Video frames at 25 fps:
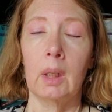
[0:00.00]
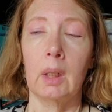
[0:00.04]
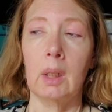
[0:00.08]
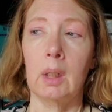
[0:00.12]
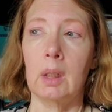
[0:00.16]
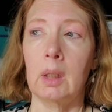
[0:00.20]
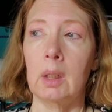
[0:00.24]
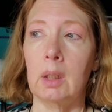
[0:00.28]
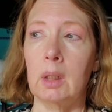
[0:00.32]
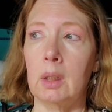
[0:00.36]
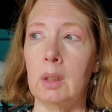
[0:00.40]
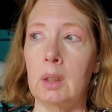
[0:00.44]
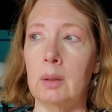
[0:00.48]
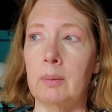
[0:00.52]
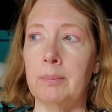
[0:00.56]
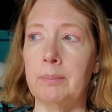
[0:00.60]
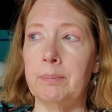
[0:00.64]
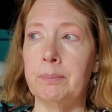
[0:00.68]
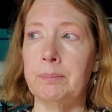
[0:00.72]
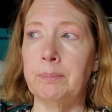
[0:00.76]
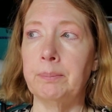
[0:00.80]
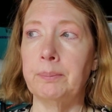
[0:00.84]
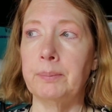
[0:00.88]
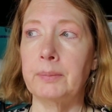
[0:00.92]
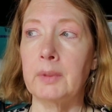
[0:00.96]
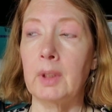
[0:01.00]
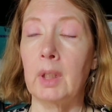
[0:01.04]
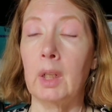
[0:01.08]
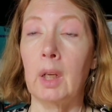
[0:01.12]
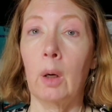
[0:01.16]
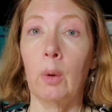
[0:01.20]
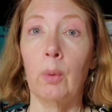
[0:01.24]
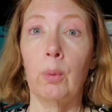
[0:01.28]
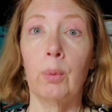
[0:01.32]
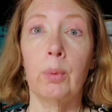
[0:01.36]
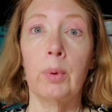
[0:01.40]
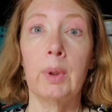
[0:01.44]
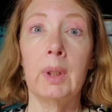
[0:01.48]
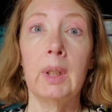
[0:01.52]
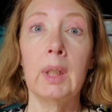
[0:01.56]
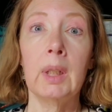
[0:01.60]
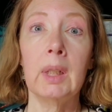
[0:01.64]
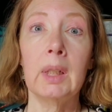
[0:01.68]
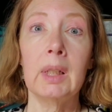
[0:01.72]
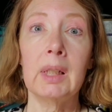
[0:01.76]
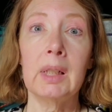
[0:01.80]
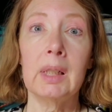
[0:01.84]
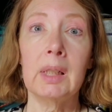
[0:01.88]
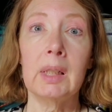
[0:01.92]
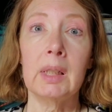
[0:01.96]
got
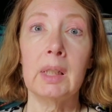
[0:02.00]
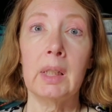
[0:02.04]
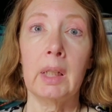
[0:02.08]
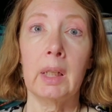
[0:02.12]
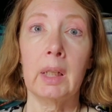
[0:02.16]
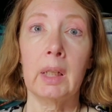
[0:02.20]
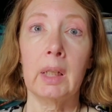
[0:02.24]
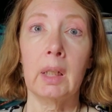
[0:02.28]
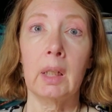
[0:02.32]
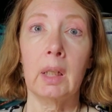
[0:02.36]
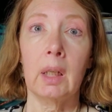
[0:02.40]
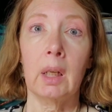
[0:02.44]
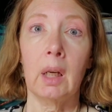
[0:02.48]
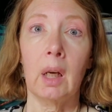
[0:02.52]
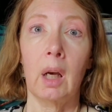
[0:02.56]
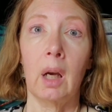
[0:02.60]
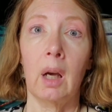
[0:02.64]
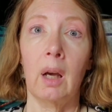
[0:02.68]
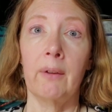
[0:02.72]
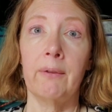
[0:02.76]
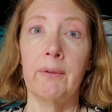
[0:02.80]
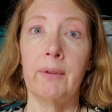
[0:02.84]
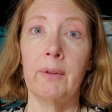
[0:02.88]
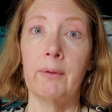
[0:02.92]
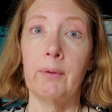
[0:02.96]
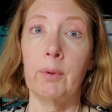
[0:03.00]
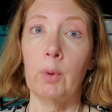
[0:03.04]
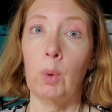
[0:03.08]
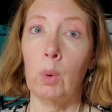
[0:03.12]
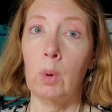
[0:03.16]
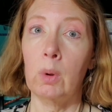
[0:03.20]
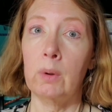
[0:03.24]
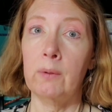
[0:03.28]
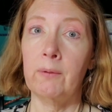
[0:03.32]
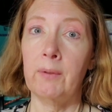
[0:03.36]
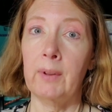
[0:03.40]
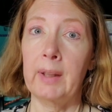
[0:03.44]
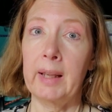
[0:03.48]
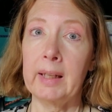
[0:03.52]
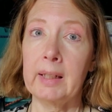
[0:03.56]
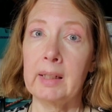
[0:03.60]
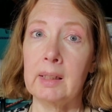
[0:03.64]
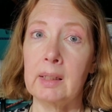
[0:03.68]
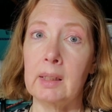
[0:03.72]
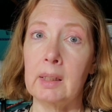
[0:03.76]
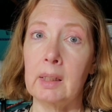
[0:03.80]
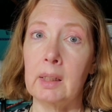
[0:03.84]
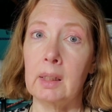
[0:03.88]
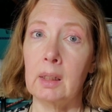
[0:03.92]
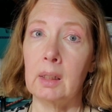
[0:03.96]
really sick off of old
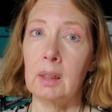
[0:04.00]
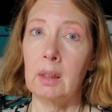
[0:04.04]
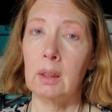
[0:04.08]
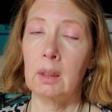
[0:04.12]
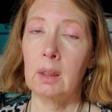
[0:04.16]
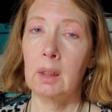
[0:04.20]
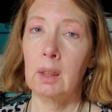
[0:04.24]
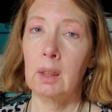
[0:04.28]
flaxseed